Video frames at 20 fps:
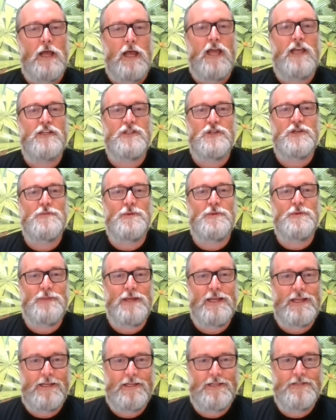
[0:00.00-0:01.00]
as human
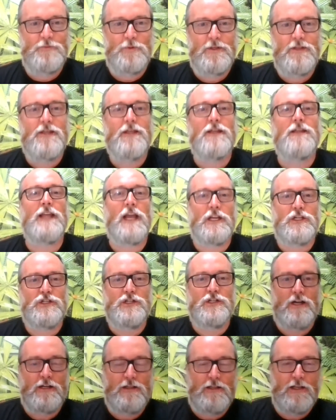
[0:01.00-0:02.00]
beings with
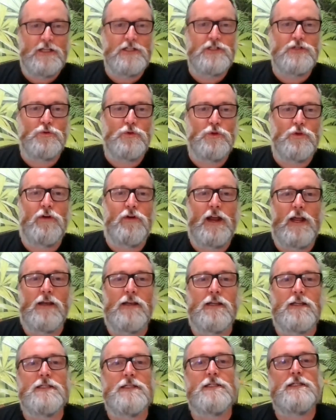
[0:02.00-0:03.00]
nature that is all
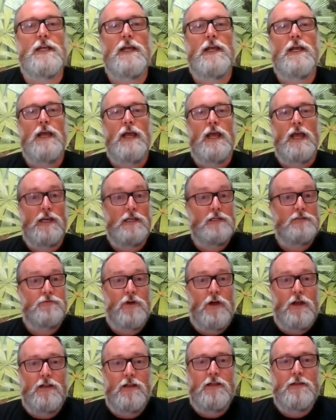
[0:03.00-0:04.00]
around us and is
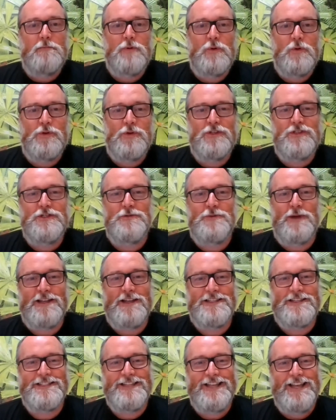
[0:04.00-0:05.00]
vitally important to
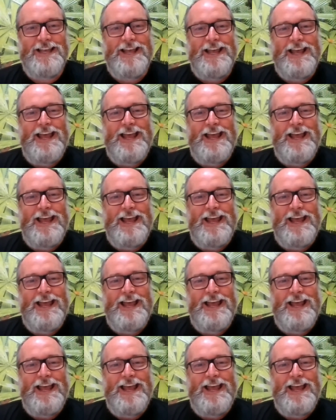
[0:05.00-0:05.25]
us.